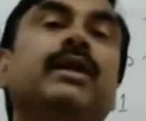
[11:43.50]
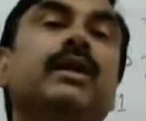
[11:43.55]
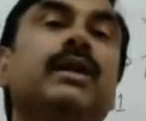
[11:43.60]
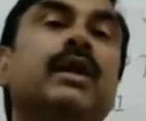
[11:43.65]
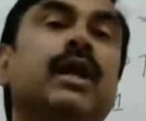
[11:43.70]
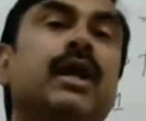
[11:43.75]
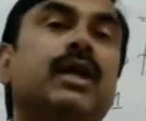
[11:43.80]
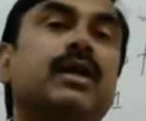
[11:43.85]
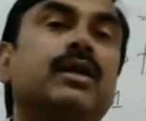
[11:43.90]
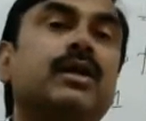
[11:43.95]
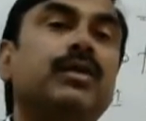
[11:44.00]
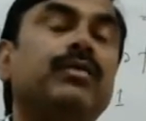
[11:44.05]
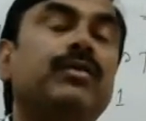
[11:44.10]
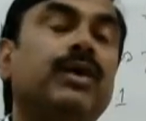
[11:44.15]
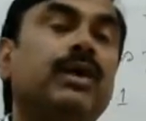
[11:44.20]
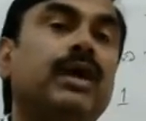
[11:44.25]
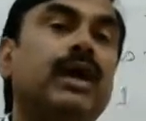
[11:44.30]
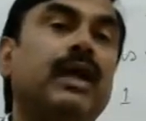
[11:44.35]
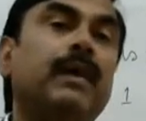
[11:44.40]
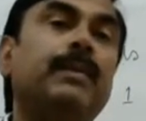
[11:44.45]
actually
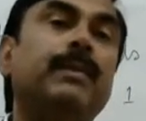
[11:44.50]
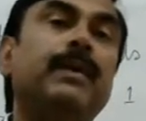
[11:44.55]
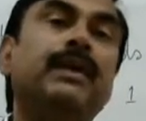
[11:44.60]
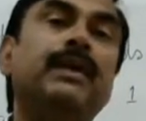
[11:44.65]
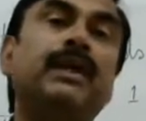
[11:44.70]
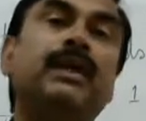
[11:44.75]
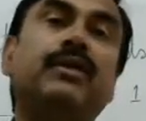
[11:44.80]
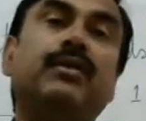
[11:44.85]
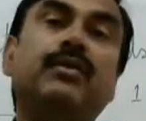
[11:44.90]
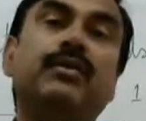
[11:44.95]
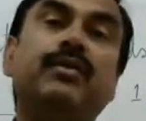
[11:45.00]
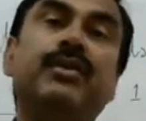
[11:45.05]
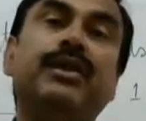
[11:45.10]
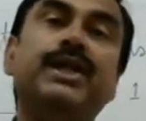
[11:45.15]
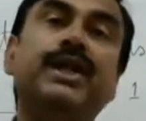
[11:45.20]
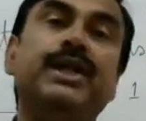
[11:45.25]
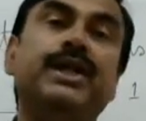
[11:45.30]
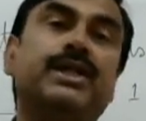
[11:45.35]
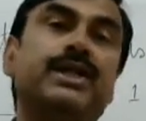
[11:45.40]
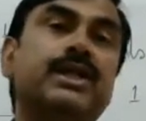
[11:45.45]
what happened, that
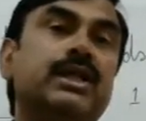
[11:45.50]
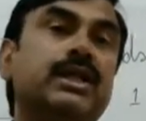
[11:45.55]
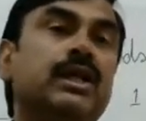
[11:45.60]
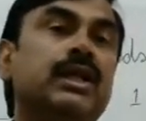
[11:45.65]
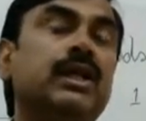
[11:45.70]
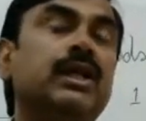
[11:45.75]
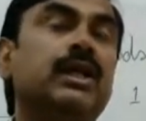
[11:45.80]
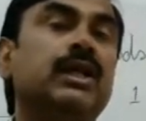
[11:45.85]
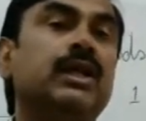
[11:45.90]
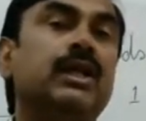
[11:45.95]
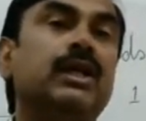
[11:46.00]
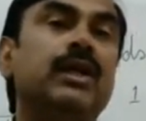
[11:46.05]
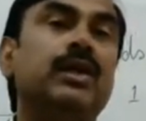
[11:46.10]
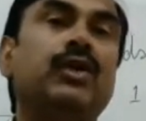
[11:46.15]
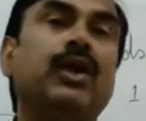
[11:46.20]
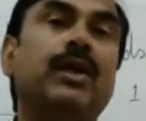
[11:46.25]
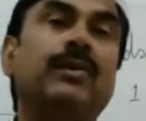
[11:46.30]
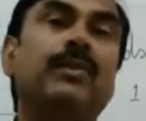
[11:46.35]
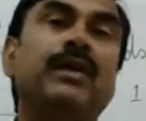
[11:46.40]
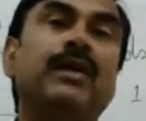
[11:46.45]
weeds, you
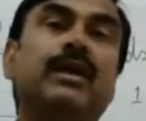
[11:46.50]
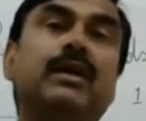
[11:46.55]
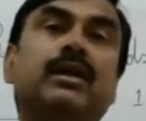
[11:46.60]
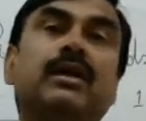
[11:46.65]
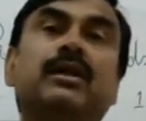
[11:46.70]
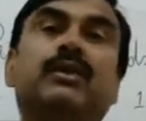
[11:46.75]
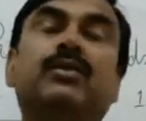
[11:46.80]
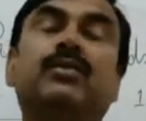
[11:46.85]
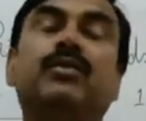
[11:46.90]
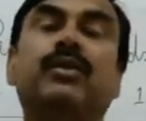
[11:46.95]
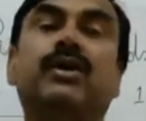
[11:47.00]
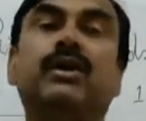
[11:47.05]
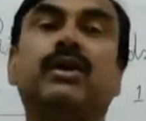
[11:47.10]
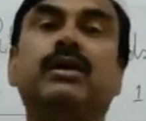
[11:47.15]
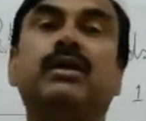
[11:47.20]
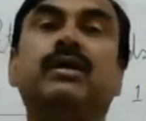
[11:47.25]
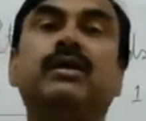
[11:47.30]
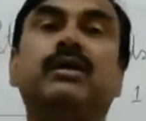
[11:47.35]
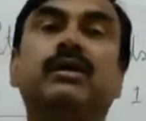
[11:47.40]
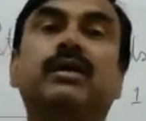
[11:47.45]
have heard the word